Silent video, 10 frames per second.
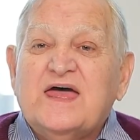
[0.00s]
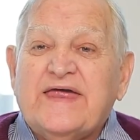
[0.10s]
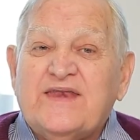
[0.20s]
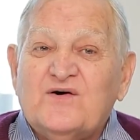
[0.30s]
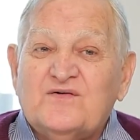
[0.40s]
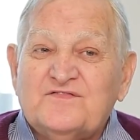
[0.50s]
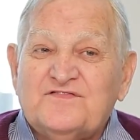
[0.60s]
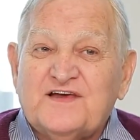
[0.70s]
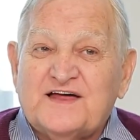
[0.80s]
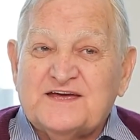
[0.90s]
and not
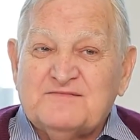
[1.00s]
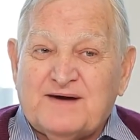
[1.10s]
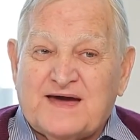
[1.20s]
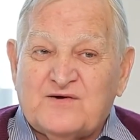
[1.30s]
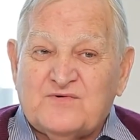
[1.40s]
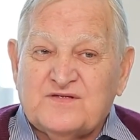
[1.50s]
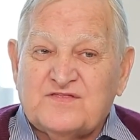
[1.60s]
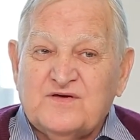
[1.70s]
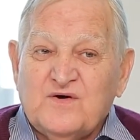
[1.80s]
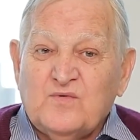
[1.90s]
flooding back with,
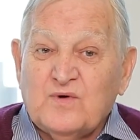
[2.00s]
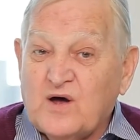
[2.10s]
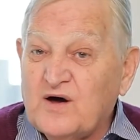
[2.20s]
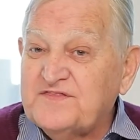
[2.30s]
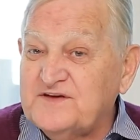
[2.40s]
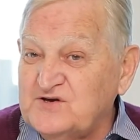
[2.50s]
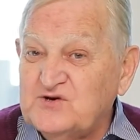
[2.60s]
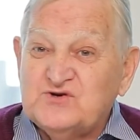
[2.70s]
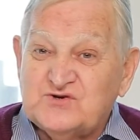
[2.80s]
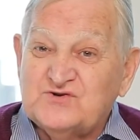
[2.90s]
well, I think
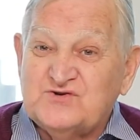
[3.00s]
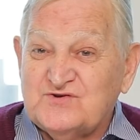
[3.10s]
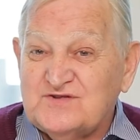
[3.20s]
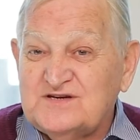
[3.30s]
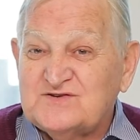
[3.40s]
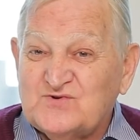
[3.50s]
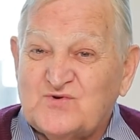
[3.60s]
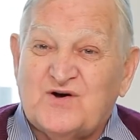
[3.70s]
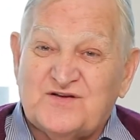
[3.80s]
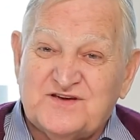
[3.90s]
you should do this,
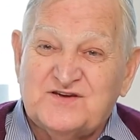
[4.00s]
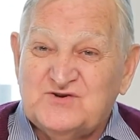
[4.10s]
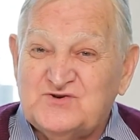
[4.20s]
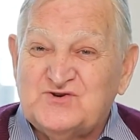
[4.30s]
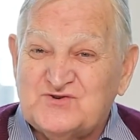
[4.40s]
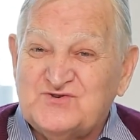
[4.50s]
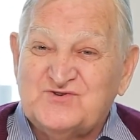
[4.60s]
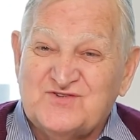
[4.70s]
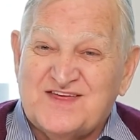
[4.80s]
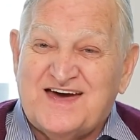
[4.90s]
or I think you should
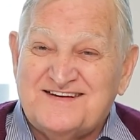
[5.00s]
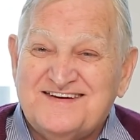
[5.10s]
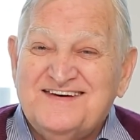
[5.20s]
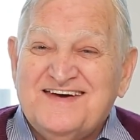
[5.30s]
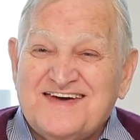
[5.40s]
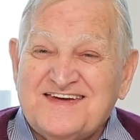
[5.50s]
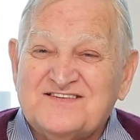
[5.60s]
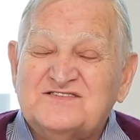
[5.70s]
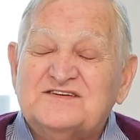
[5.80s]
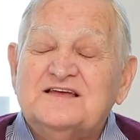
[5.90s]
do that.
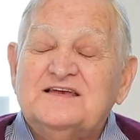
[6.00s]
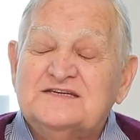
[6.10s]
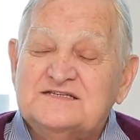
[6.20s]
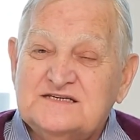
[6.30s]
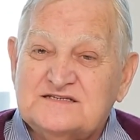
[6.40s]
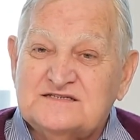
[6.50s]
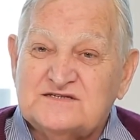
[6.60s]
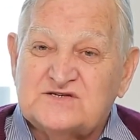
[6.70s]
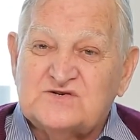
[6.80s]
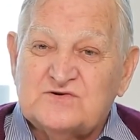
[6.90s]
It's listening to the
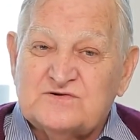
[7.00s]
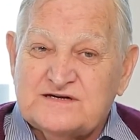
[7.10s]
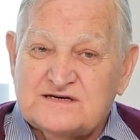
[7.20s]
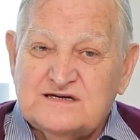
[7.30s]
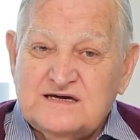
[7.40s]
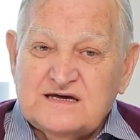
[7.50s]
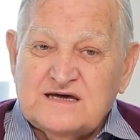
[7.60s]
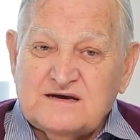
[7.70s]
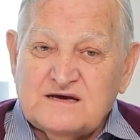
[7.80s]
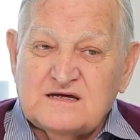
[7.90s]
story,
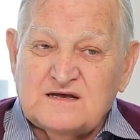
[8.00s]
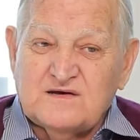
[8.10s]
and a